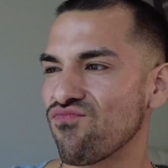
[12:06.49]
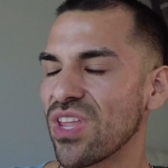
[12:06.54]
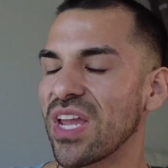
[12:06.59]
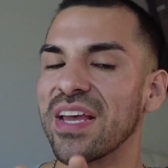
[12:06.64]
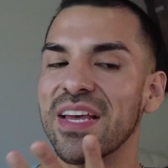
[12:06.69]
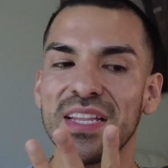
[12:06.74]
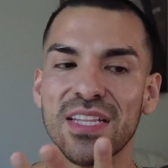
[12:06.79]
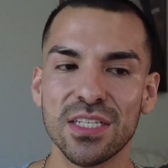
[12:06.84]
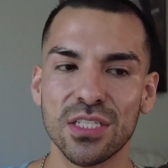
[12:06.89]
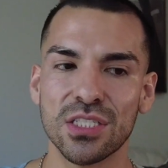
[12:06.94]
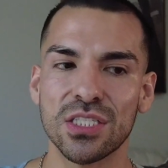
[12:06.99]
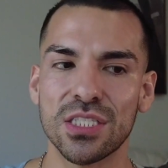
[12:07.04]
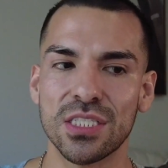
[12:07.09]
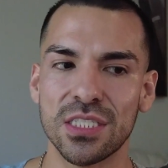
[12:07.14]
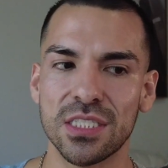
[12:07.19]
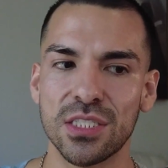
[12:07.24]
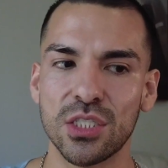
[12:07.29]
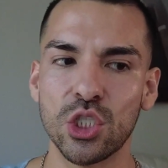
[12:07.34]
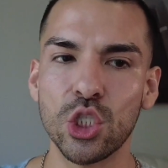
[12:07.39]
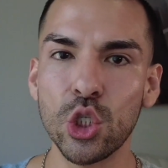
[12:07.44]
it
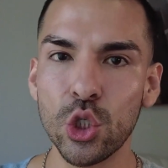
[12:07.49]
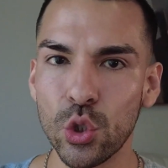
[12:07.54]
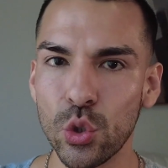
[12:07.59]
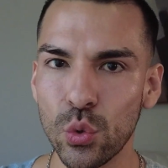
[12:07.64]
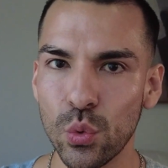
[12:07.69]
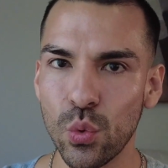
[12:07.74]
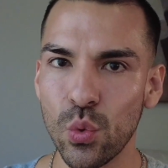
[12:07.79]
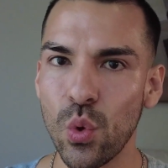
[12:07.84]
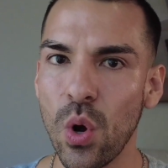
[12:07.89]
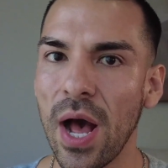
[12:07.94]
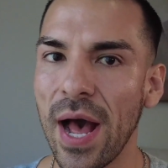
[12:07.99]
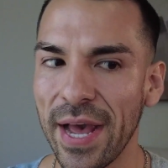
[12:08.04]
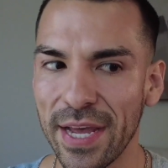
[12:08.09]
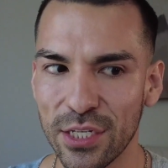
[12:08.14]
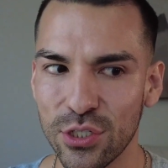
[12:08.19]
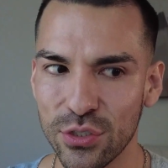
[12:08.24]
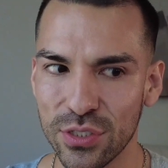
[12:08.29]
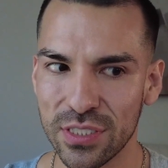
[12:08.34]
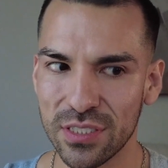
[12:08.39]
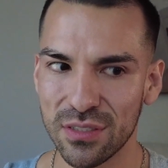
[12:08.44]
looks too
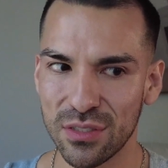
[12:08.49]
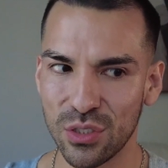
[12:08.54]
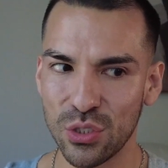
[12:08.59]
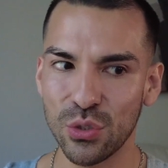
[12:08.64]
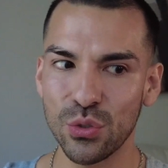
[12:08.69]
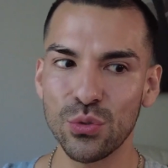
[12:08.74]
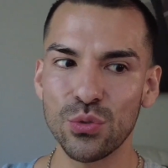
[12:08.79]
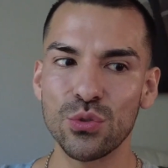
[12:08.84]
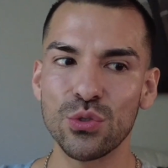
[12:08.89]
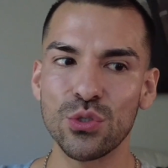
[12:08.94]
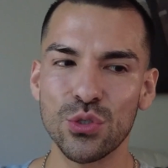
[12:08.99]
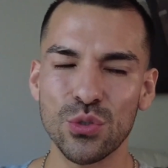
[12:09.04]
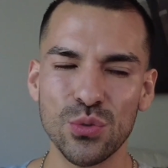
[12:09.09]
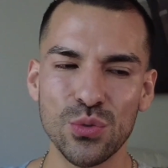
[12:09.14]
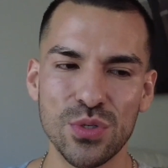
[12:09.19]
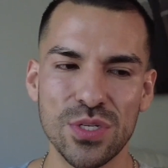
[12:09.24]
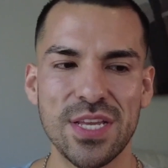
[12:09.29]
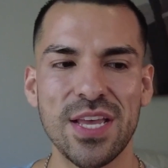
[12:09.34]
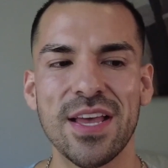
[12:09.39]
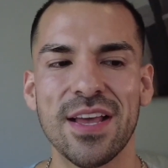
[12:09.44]
hydrated, too
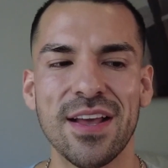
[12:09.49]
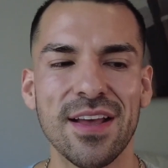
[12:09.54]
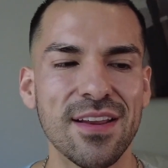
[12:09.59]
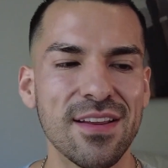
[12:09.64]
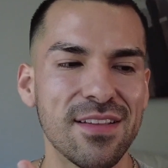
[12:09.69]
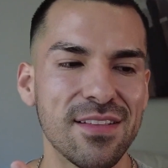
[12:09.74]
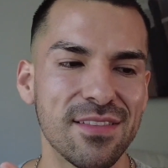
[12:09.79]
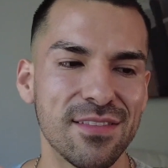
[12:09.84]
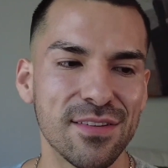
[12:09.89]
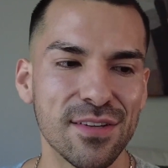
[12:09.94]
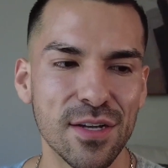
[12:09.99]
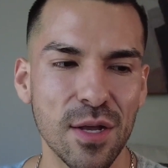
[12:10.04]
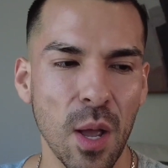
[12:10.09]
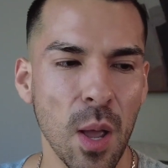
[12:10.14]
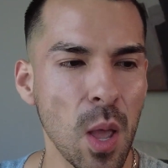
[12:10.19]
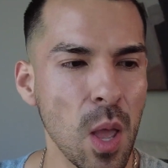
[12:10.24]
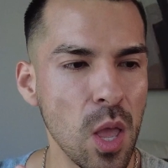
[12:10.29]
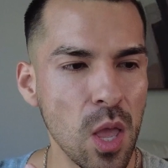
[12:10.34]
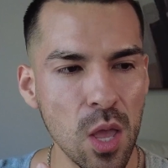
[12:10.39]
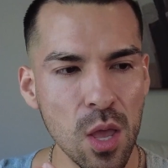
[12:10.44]
dewy. I kind of look
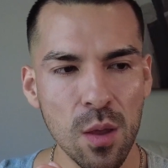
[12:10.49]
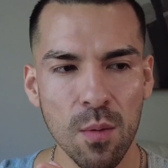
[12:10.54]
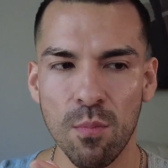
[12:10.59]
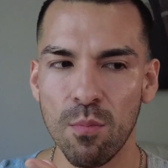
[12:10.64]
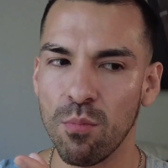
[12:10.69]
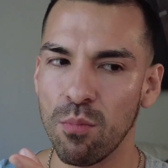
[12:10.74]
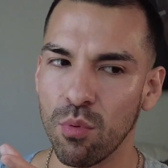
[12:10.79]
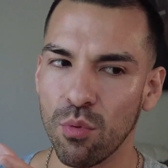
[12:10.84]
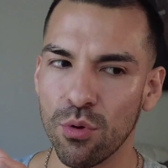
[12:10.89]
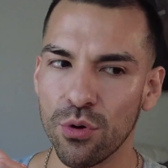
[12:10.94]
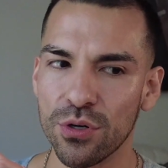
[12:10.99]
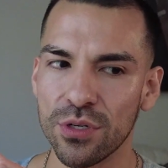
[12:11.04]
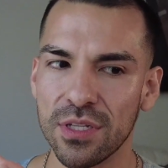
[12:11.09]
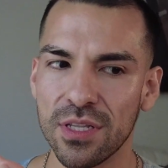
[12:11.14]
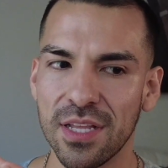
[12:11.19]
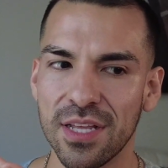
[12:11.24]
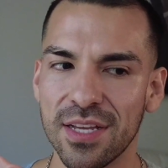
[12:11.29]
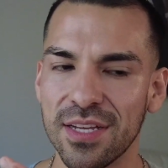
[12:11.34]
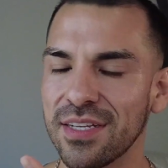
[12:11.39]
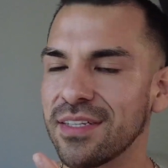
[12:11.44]

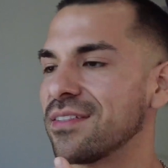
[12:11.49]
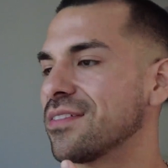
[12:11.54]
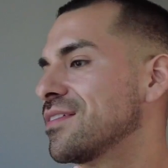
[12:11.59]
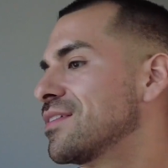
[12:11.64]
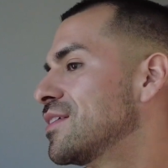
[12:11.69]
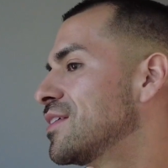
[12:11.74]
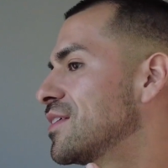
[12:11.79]
borderline